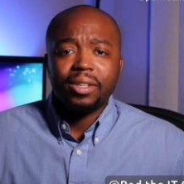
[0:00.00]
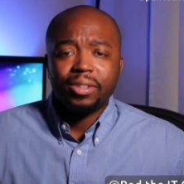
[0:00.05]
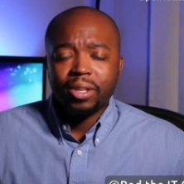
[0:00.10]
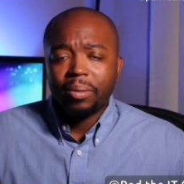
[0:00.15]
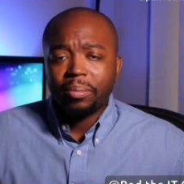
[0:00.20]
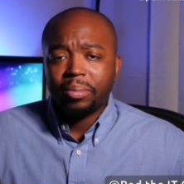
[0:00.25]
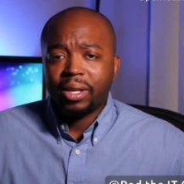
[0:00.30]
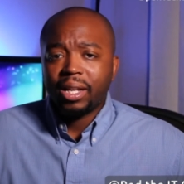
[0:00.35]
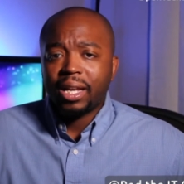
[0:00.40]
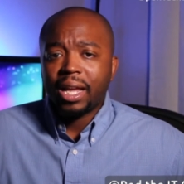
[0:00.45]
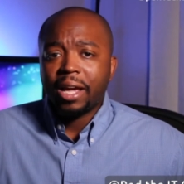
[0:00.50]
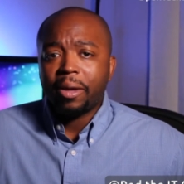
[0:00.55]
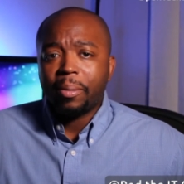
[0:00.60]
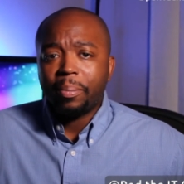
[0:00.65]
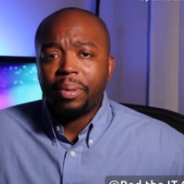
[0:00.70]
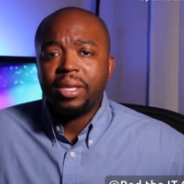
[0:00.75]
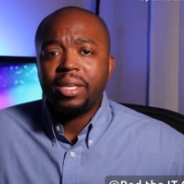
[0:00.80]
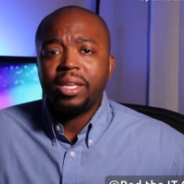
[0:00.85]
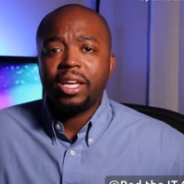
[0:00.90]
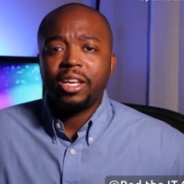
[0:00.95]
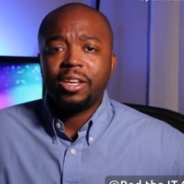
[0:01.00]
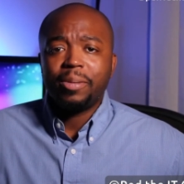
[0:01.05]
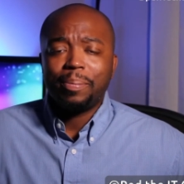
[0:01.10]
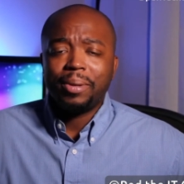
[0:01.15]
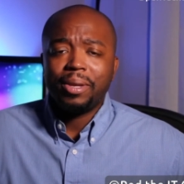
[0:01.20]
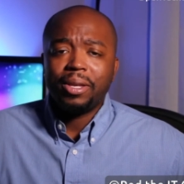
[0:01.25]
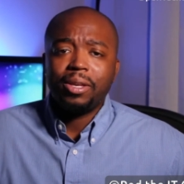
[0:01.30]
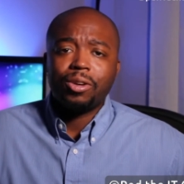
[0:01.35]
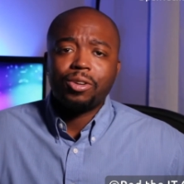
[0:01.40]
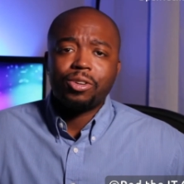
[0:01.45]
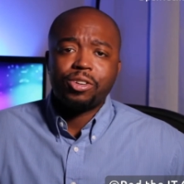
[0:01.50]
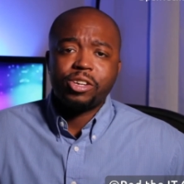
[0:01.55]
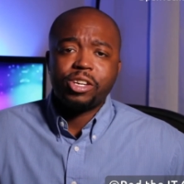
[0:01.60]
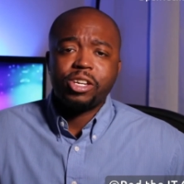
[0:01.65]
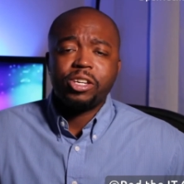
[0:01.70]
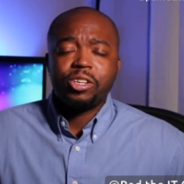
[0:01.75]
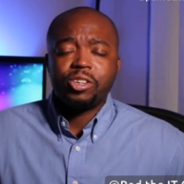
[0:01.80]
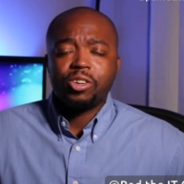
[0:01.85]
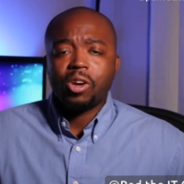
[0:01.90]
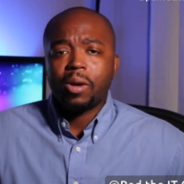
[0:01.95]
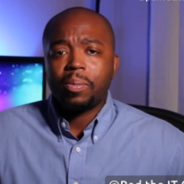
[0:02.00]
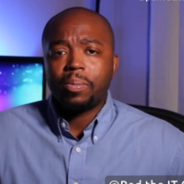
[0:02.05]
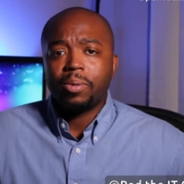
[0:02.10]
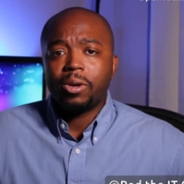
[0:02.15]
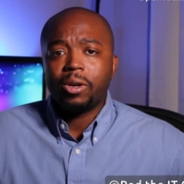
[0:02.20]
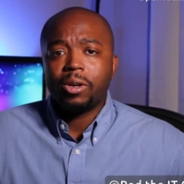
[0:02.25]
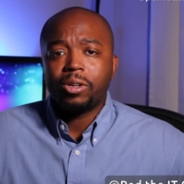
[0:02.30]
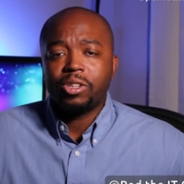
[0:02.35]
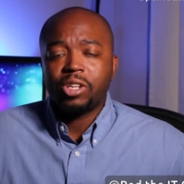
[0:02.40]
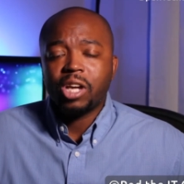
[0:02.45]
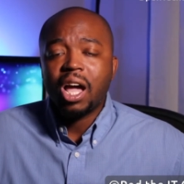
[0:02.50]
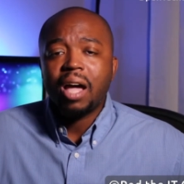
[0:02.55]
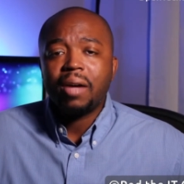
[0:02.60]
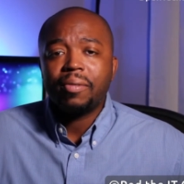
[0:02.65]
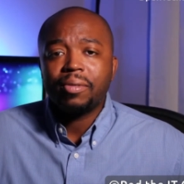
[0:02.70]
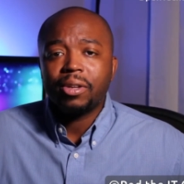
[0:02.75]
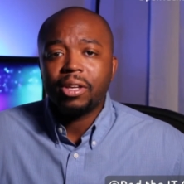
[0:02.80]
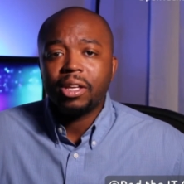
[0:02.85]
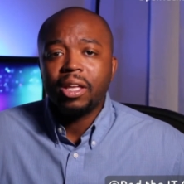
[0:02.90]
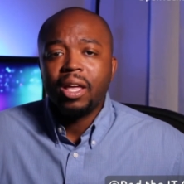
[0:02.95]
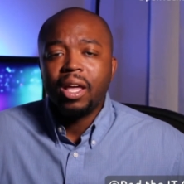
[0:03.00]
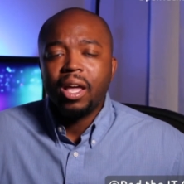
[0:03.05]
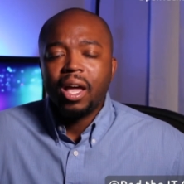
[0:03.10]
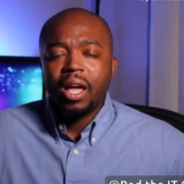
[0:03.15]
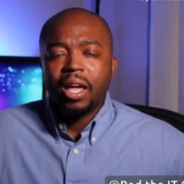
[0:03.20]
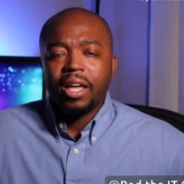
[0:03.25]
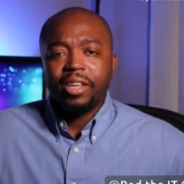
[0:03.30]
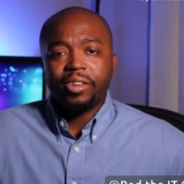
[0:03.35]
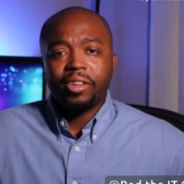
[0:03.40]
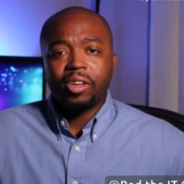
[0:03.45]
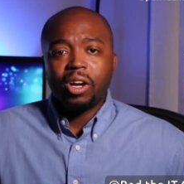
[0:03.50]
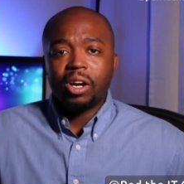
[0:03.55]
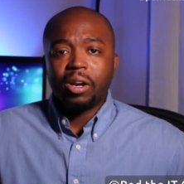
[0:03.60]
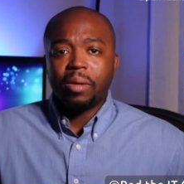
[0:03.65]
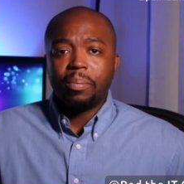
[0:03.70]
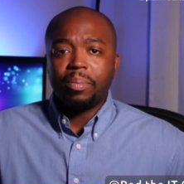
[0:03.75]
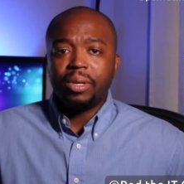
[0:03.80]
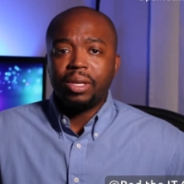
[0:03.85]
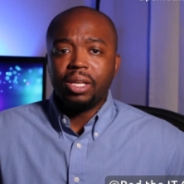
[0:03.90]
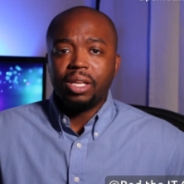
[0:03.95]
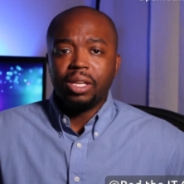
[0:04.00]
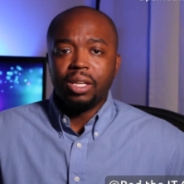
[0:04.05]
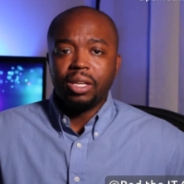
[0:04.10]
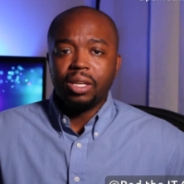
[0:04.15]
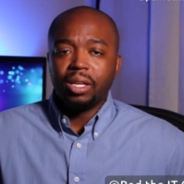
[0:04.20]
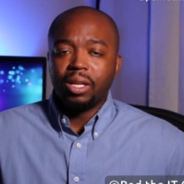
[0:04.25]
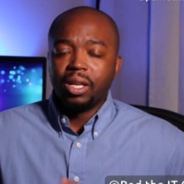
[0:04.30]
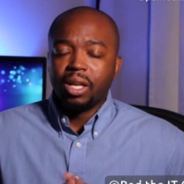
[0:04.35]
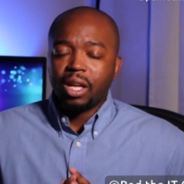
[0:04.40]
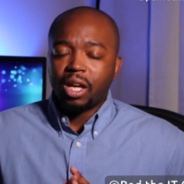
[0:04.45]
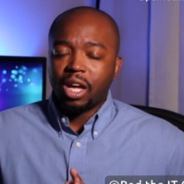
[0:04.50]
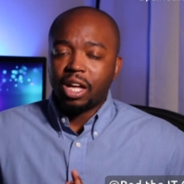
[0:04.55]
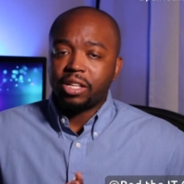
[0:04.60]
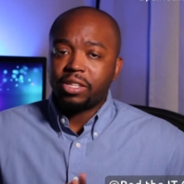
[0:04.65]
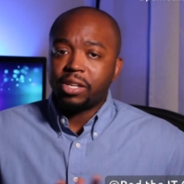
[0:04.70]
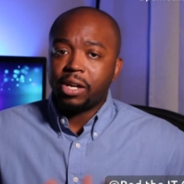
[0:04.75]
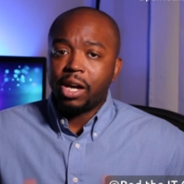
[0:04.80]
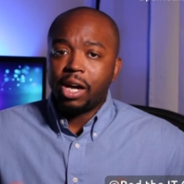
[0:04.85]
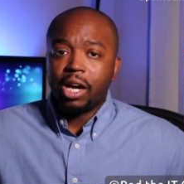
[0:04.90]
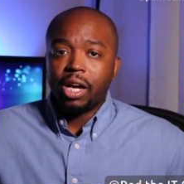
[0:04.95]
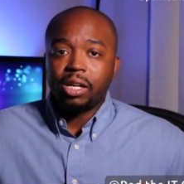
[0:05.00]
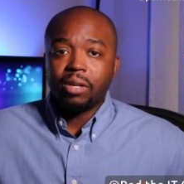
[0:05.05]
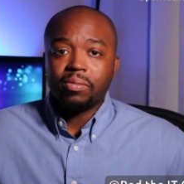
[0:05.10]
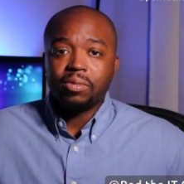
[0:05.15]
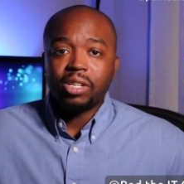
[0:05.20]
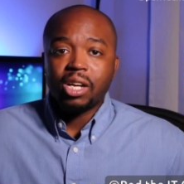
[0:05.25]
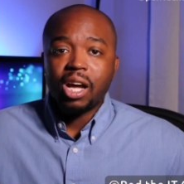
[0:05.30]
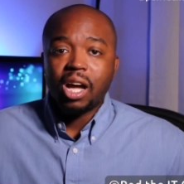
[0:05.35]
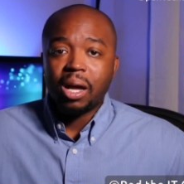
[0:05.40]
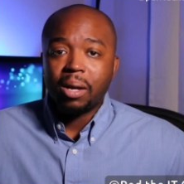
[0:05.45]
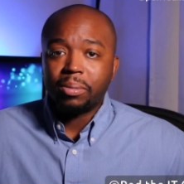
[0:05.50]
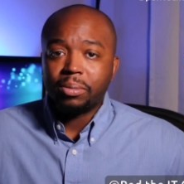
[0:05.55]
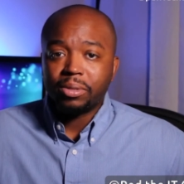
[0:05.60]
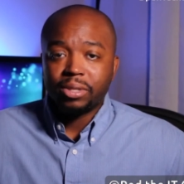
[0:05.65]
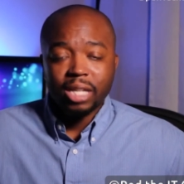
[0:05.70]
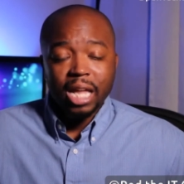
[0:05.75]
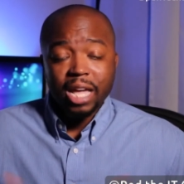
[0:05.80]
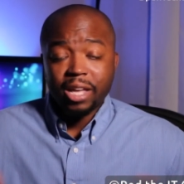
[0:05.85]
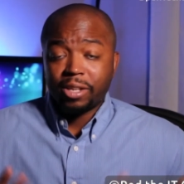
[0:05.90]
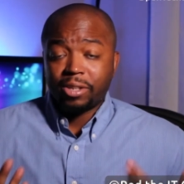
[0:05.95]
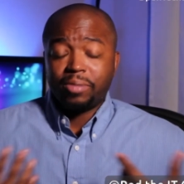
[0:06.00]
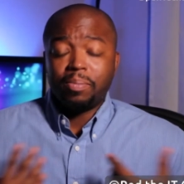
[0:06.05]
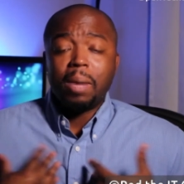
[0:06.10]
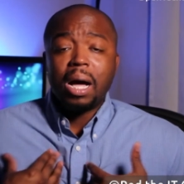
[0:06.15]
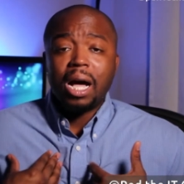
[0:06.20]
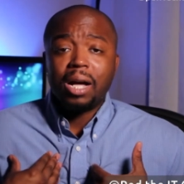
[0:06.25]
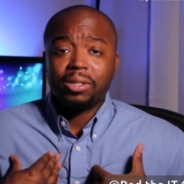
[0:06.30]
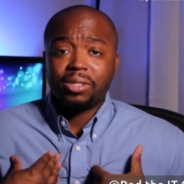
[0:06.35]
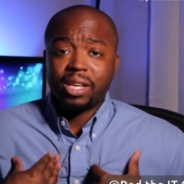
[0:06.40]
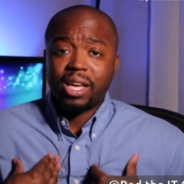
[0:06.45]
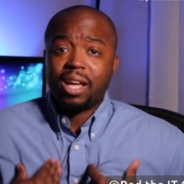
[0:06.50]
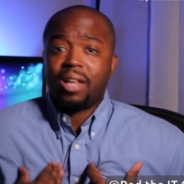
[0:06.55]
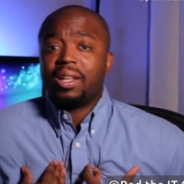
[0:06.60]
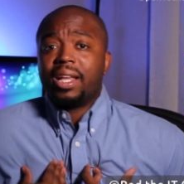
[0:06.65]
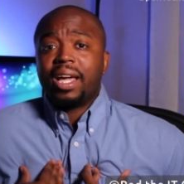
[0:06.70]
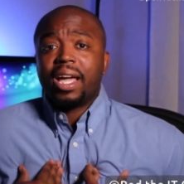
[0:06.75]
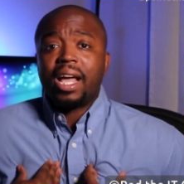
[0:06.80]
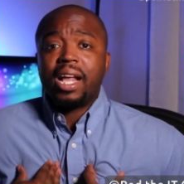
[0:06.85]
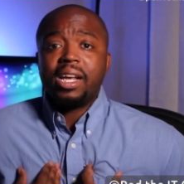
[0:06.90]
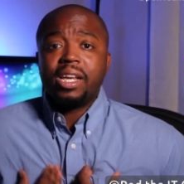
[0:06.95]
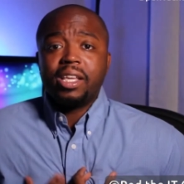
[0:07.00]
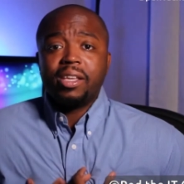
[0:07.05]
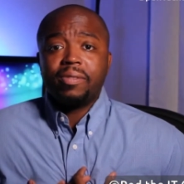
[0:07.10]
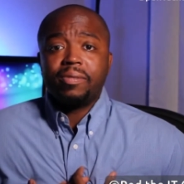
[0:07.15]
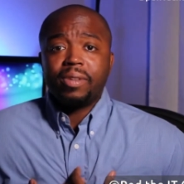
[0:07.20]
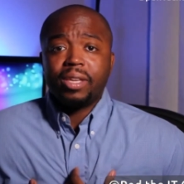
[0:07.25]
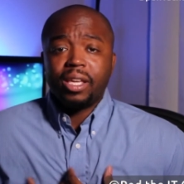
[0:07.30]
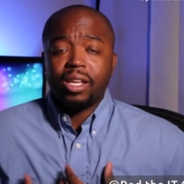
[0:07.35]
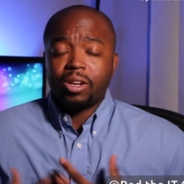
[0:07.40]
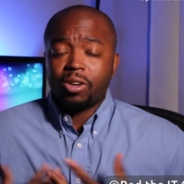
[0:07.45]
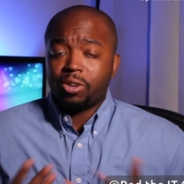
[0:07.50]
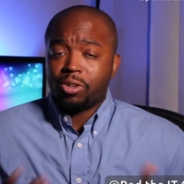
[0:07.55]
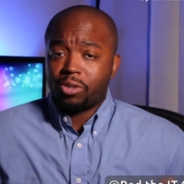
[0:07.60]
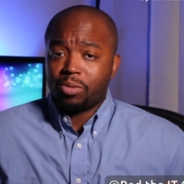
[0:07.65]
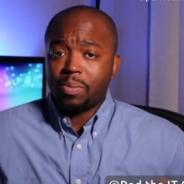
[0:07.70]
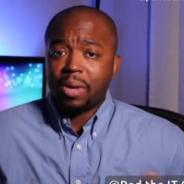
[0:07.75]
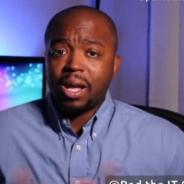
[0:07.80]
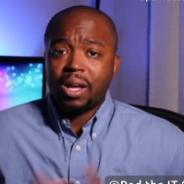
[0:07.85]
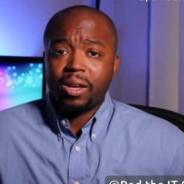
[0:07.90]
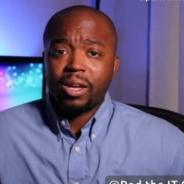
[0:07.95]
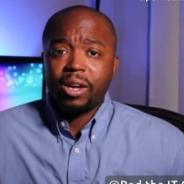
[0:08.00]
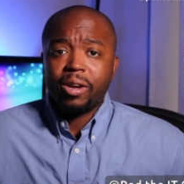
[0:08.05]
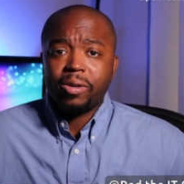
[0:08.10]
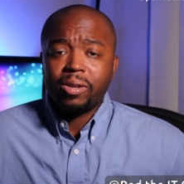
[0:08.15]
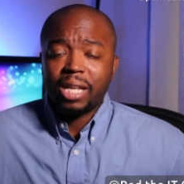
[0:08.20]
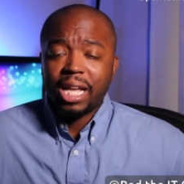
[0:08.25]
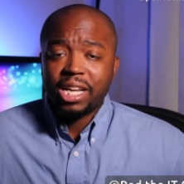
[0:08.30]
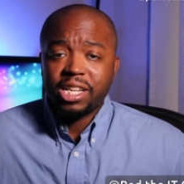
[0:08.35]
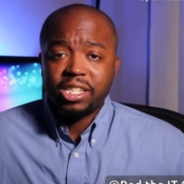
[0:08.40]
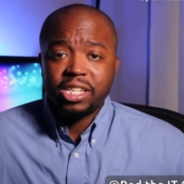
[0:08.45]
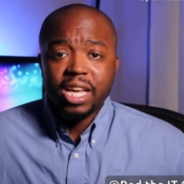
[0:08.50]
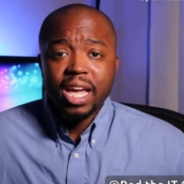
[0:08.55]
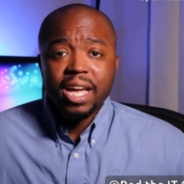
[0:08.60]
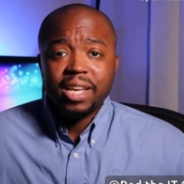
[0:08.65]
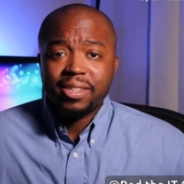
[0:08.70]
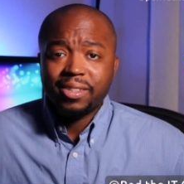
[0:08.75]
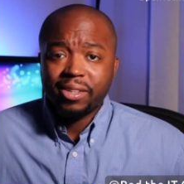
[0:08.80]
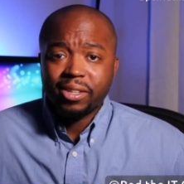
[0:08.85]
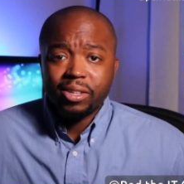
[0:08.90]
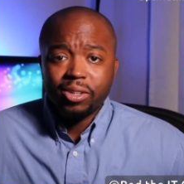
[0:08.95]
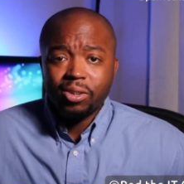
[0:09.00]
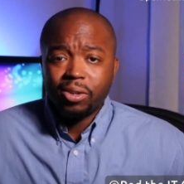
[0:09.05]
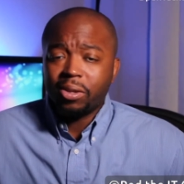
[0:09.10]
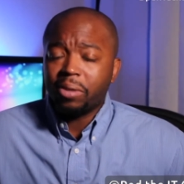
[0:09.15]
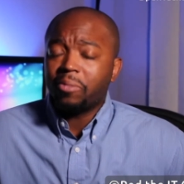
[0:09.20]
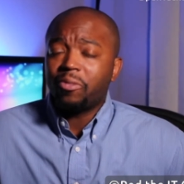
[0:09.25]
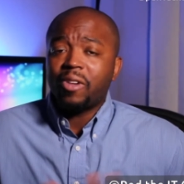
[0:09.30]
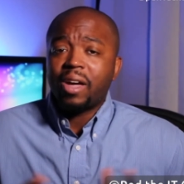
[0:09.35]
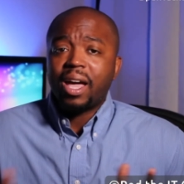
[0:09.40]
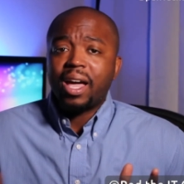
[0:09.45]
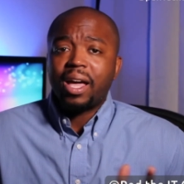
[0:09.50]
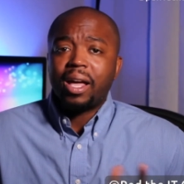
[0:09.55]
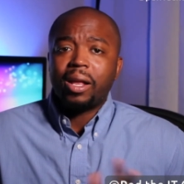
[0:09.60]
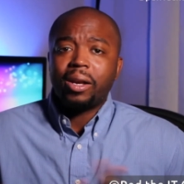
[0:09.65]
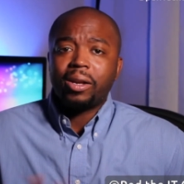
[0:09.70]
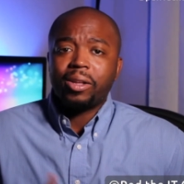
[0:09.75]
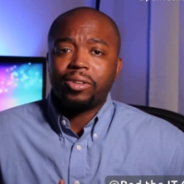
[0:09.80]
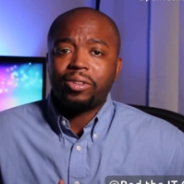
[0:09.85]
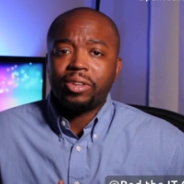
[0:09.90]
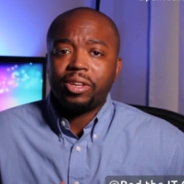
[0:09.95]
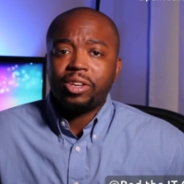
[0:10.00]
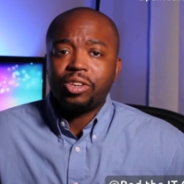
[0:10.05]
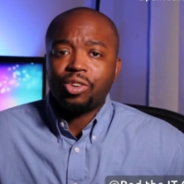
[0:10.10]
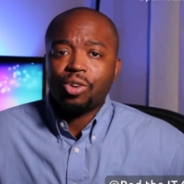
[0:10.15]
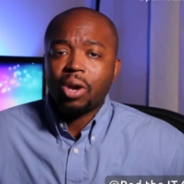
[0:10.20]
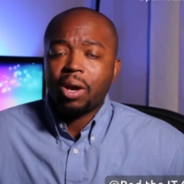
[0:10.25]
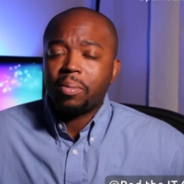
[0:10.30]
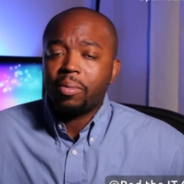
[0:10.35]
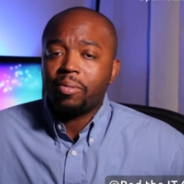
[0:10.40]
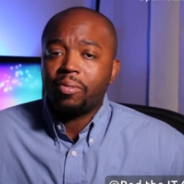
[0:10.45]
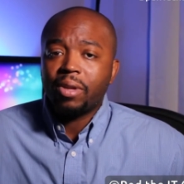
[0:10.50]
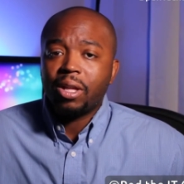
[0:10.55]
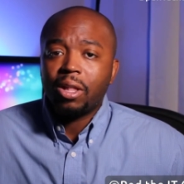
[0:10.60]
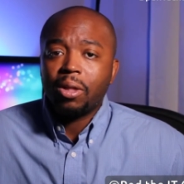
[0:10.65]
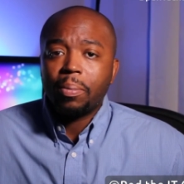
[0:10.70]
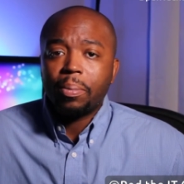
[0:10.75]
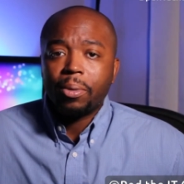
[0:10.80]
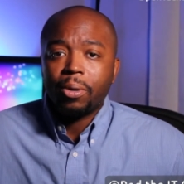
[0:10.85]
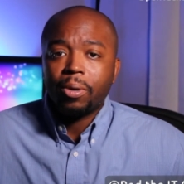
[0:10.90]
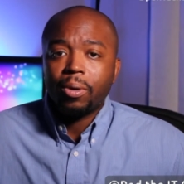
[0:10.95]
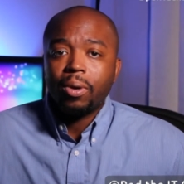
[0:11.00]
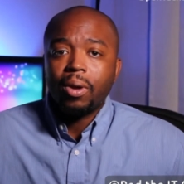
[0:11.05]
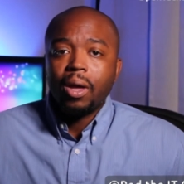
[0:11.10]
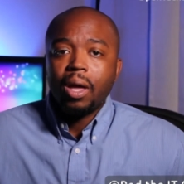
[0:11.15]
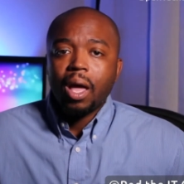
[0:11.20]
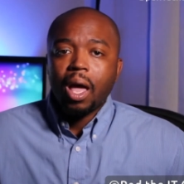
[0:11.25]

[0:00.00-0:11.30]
something like a PHP or C# or Java is going to be a ton of jobs. Like a small town like I live in, or a small area like Jackson, you can find a C# developer,